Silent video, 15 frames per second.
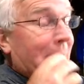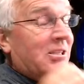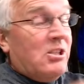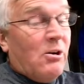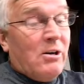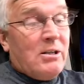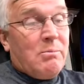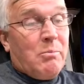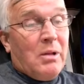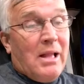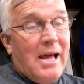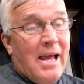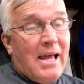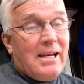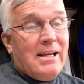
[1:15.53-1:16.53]
George
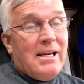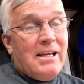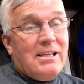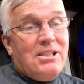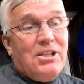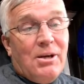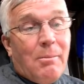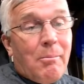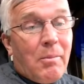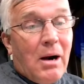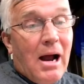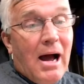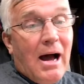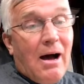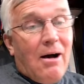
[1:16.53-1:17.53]
Blanda, Jim
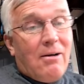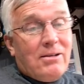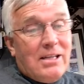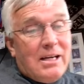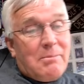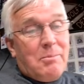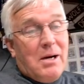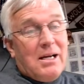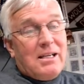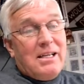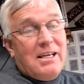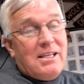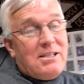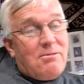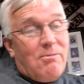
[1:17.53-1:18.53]
Brown, Dick
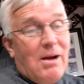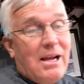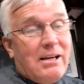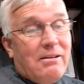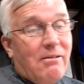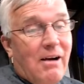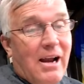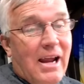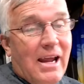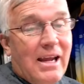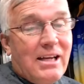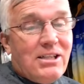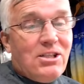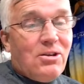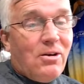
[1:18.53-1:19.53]
Butkus, RED
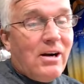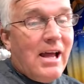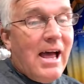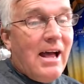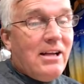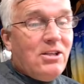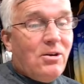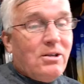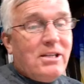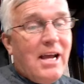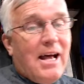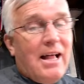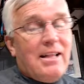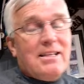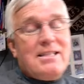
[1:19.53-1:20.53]
Grange, George
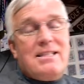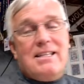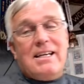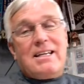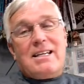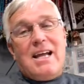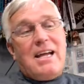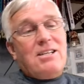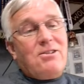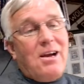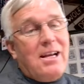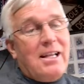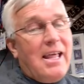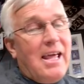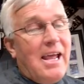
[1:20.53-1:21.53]
Halas, Dick Night
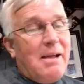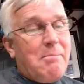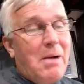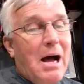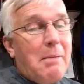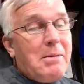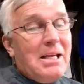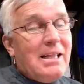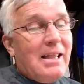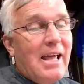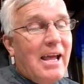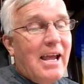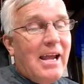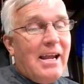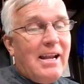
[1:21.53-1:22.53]
Train Layne, Bobby
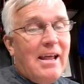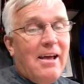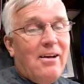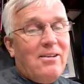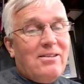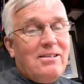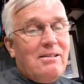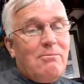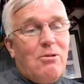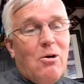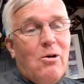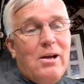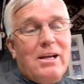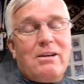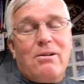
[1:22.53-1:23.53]
Layne,
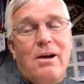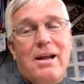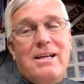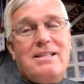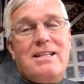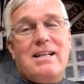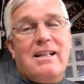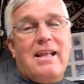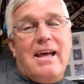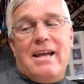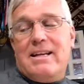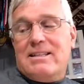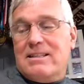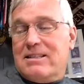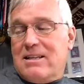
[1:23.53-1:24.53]
Elroy,
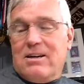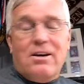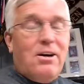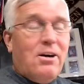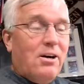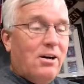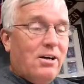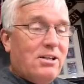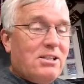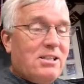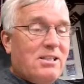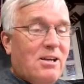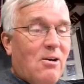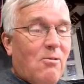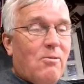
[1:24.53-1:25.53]
Crazylegs, Hirsch.
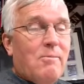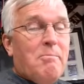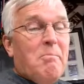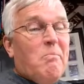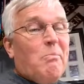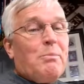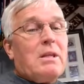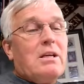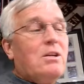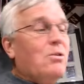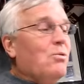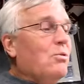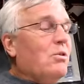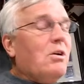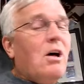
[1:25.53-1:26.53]
So
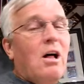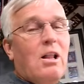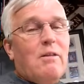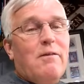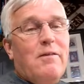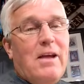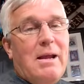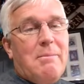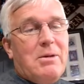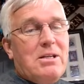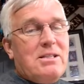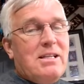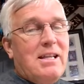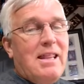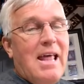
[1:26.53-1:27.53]
cool Hall of
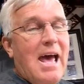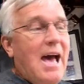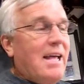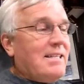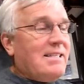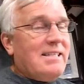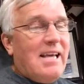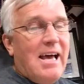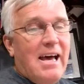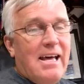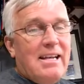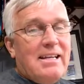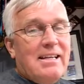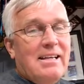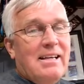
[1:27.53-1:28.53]
Famers in that
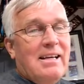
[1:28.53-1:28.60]
set.